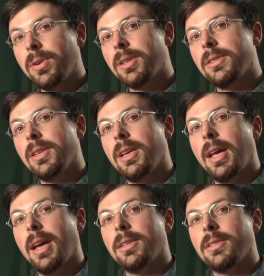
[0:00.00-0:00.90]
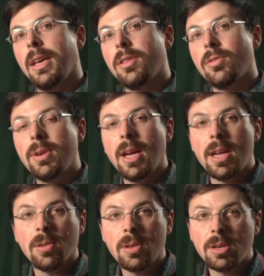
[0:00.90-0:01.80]
we could see it as a 3
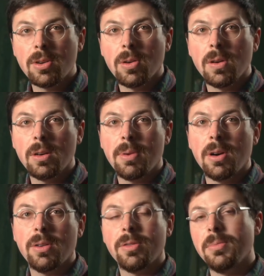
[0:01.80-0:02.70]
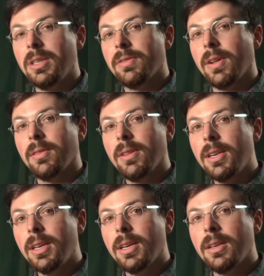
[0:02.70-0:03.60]
Aeolian chord borrowed from D flat
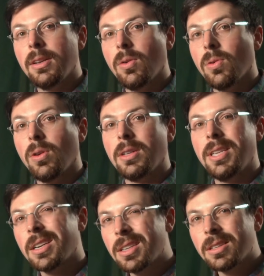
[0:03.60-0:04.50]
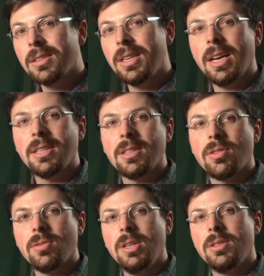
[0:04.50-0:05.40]
Lydian, or technically as a
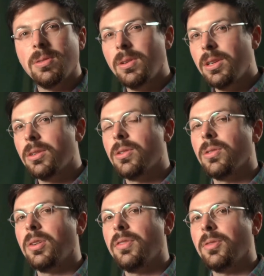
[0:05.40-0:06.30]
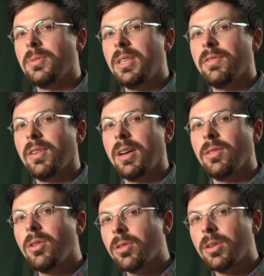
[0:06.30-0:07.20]
3 Dorian chord from D flat
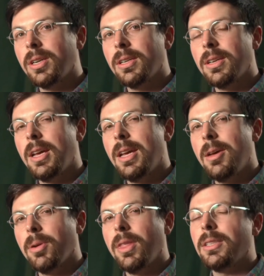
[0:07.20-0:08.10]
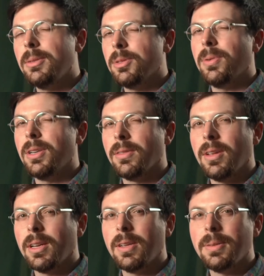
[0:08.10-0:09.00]
Locrian, but that seems pretty
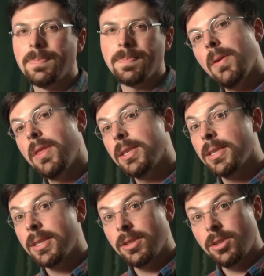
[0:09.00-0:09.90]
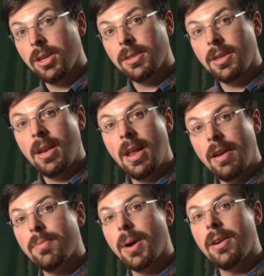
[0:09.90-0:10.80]
unlikely. But this isn't just an
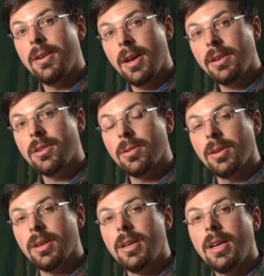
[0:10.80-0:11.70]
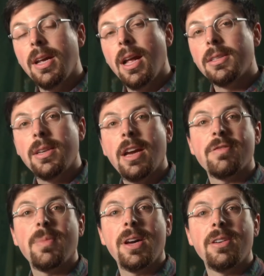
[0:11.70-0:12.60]
F minor 9 chord, it's an
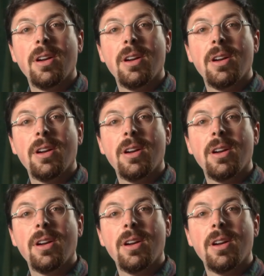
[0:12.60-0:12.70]
F minor